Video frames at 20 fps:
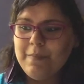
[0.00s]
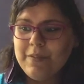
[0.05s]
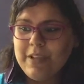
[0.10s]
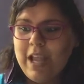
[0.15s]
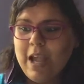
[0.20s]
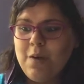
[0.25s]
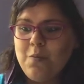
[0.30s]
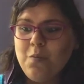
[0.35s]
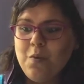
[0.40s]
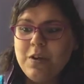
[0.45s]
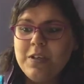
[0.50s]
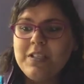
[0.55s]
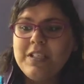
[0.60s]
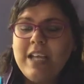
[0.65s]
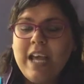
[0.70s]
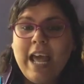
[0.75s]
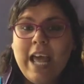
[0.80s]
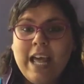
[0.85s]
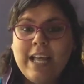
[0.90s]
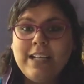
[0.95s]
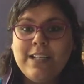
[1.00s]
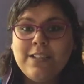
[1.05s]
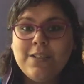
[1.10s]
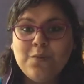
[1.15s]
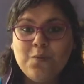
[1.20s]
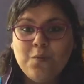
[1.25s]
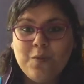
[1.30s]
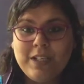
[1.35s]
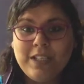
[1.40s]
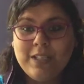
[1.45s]
I want to end
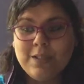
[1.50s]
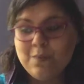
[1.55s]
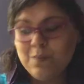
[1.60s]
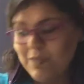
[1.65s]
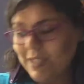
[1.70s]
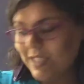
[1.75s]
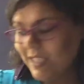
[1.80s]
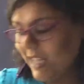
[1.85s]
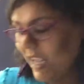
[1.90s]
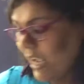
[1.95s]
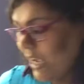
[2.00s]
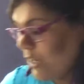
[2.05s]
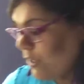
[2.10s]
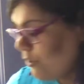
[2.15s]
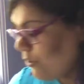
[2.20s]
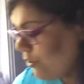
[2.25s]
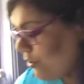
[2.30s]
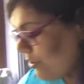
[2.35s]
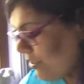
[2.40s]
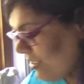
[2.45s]
with some sage,